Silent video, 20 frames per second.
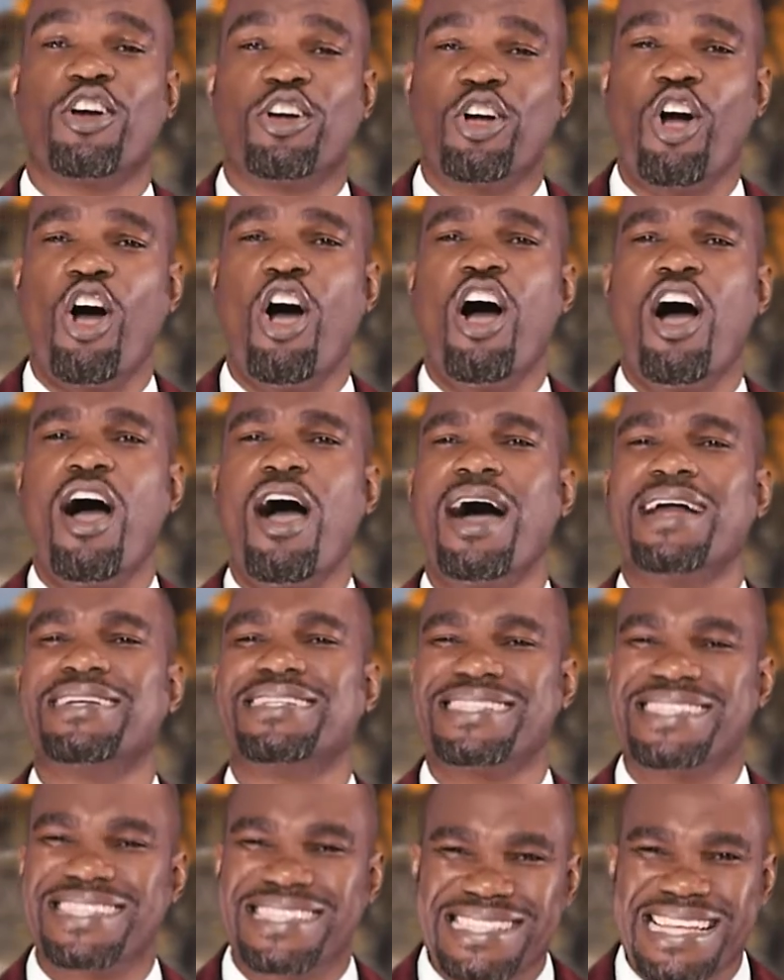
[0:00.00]

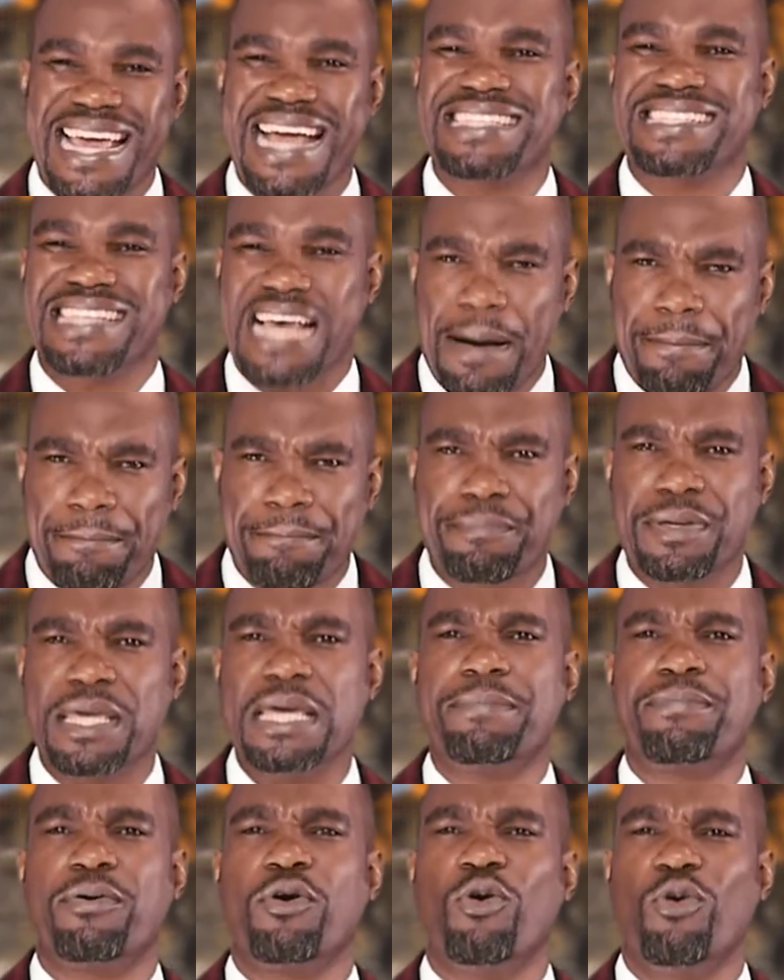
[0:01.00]
God sets up
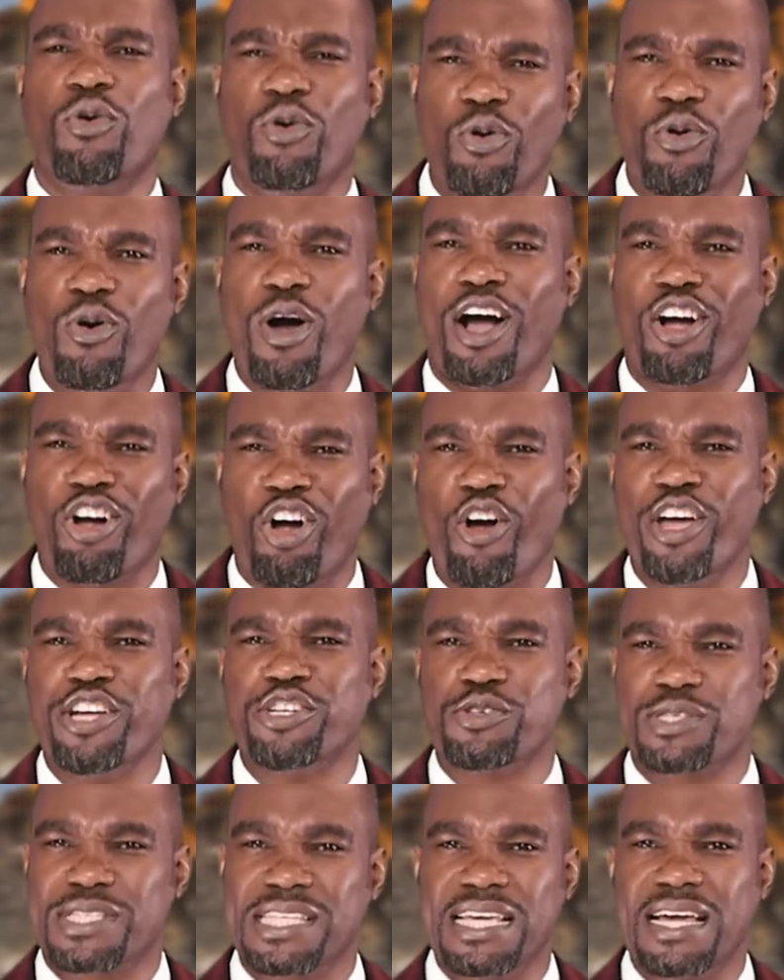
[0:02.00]
people who are going
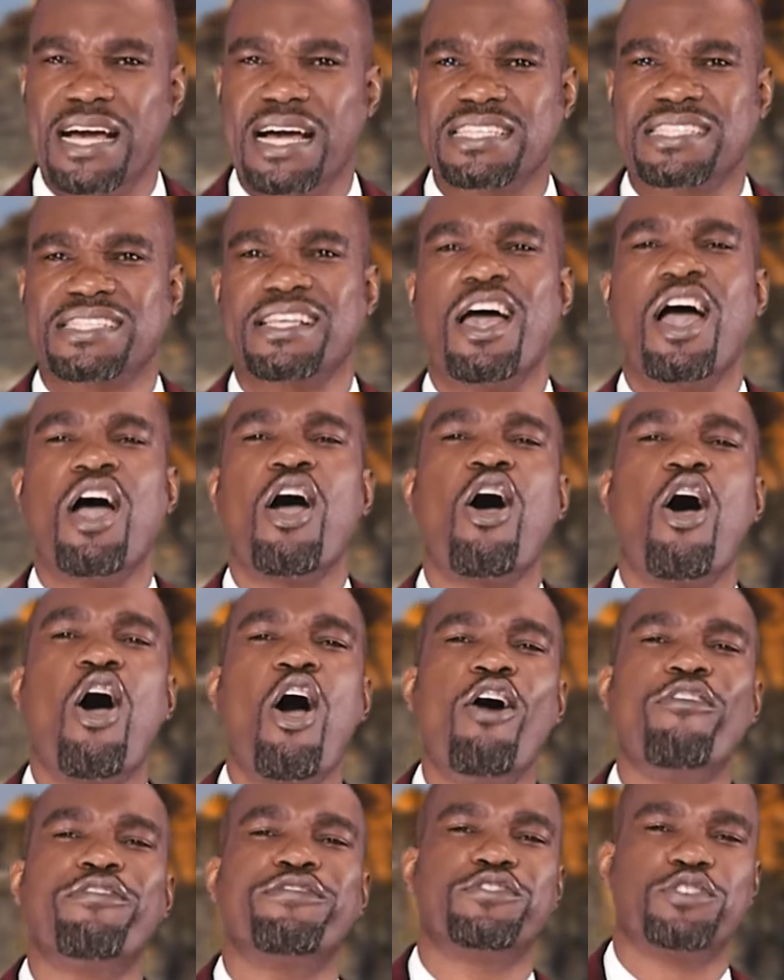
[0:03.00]
to see us
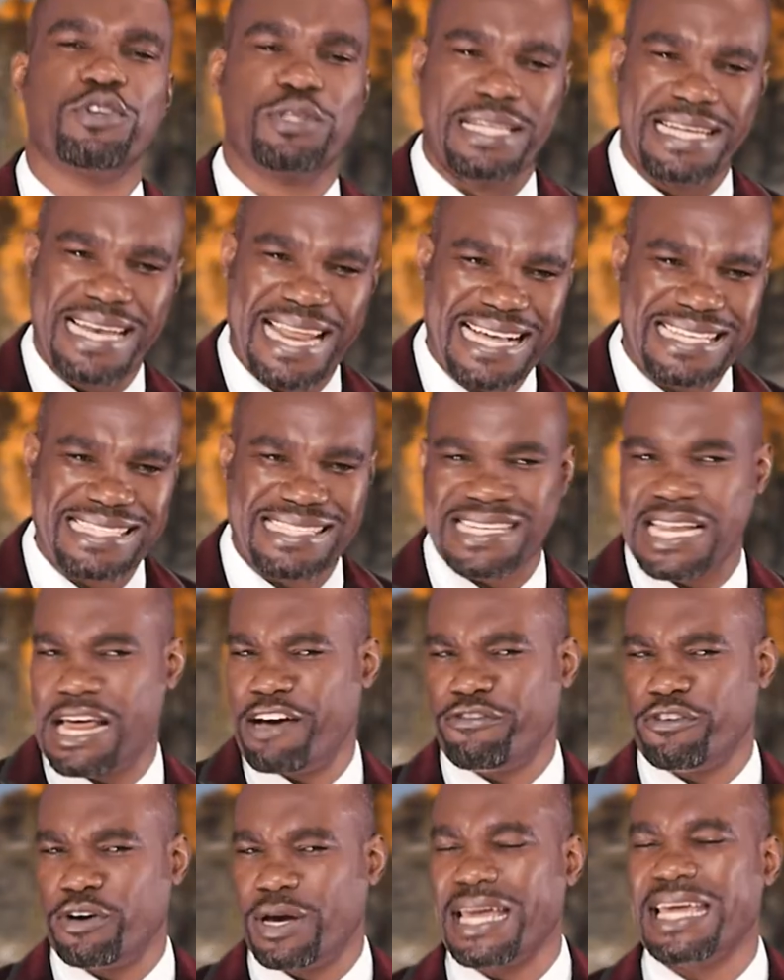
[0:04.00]
off to the next
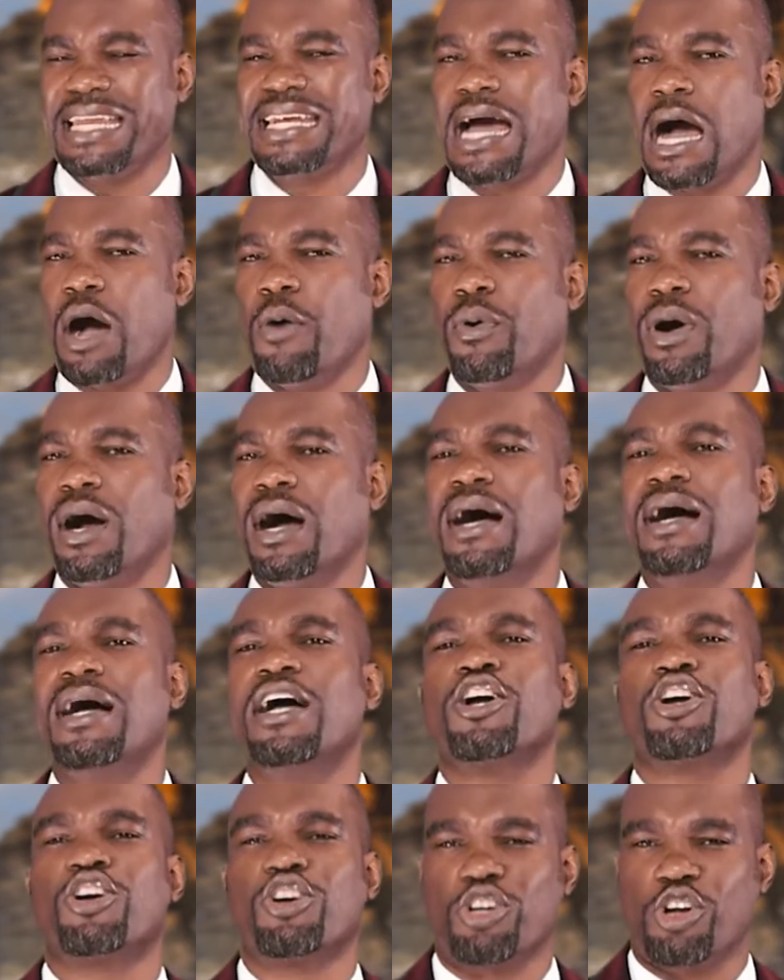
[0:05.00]
level in
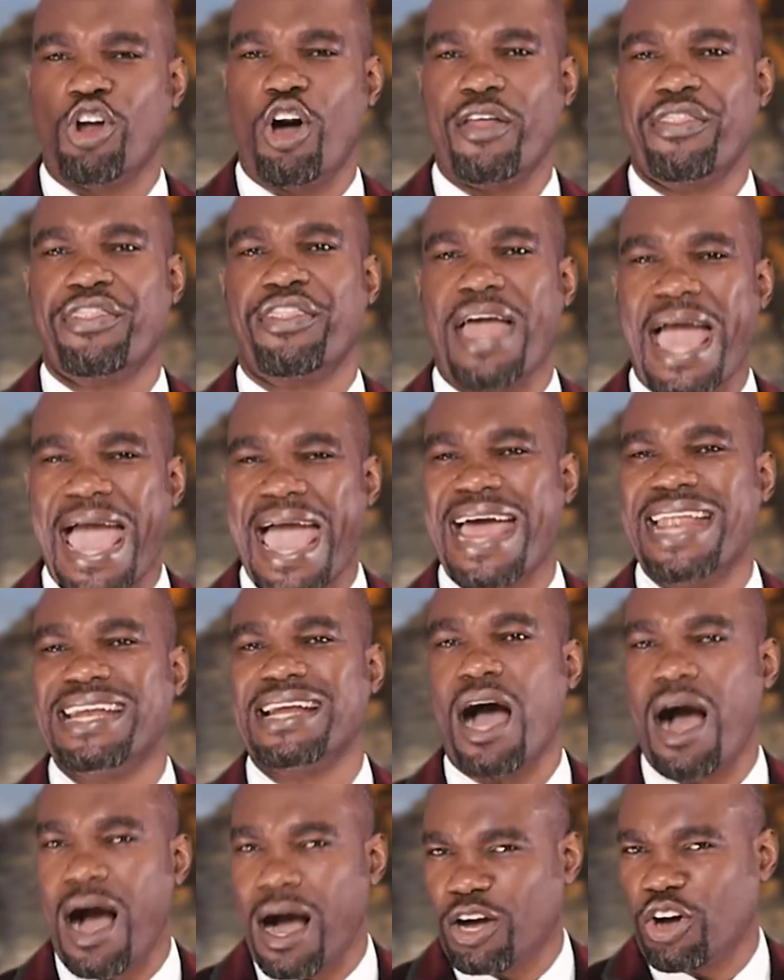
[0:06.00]
our growth
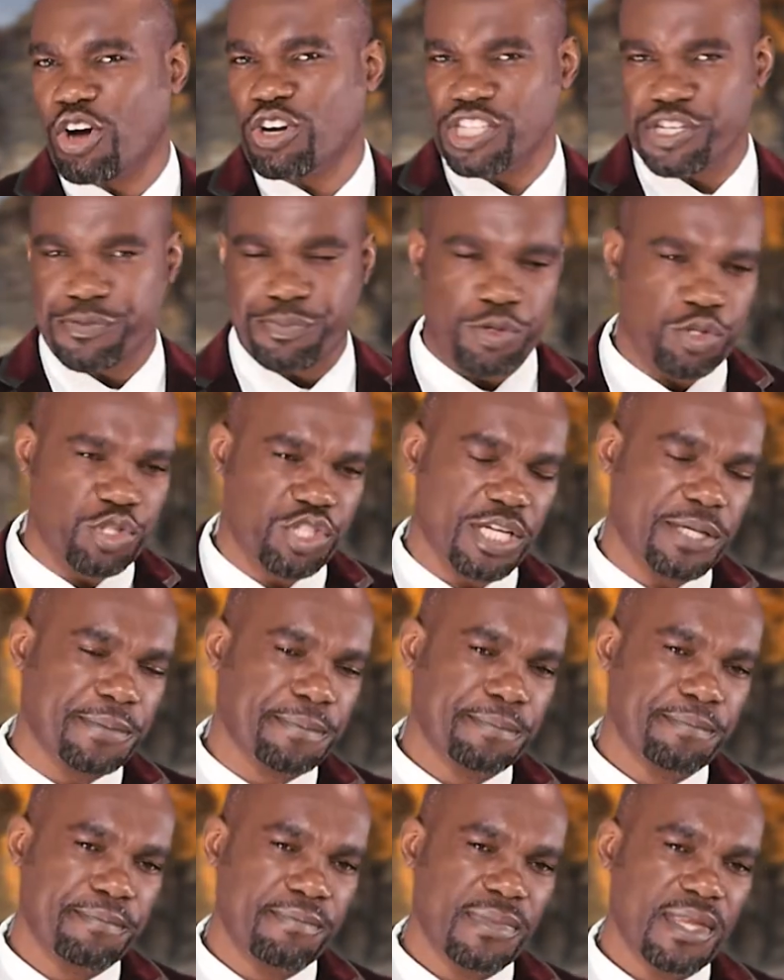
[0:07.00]
and our contribution.